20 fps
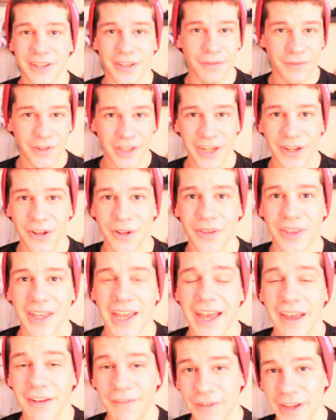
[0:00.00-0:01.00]
in the video that
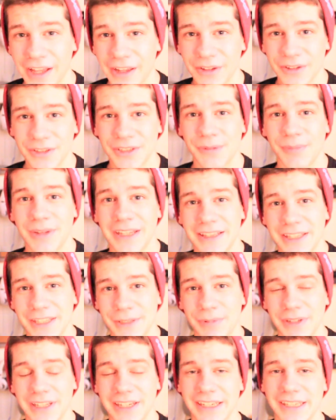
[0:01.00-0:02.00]
I followed to make these
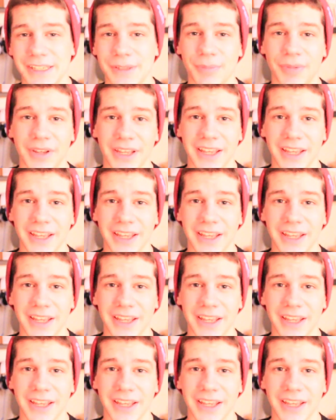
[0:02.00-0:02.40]
beanies.